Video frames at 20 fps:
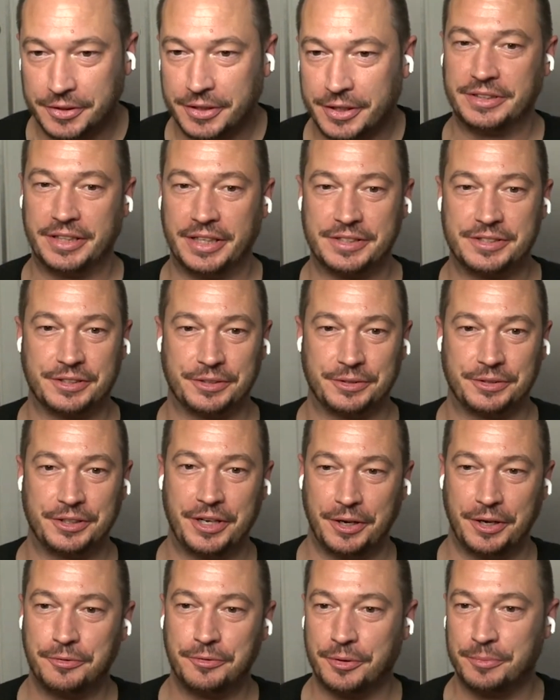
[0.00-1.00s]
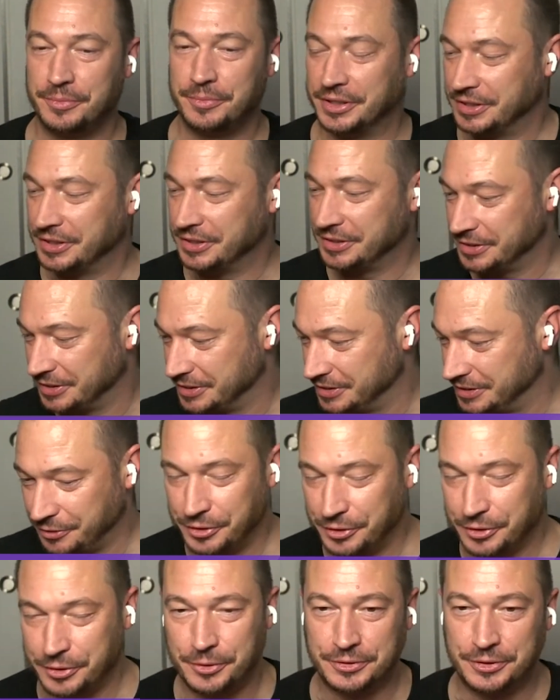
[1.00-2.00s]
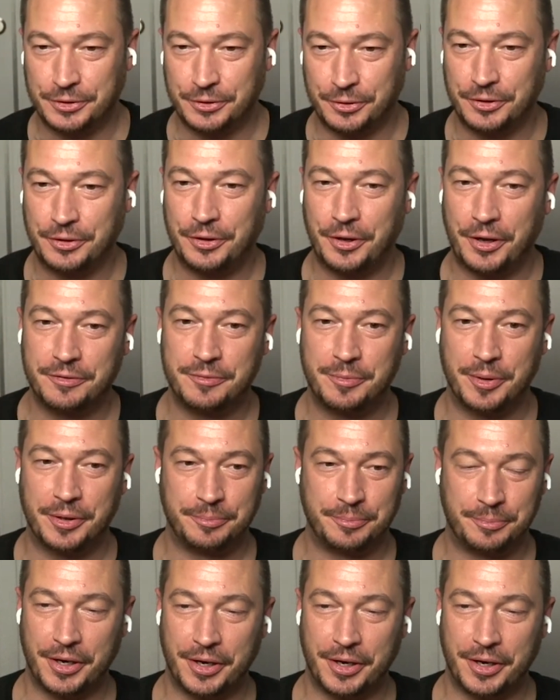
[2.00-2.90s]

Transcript: And that's a conundrum because it's difficult to learn a lot about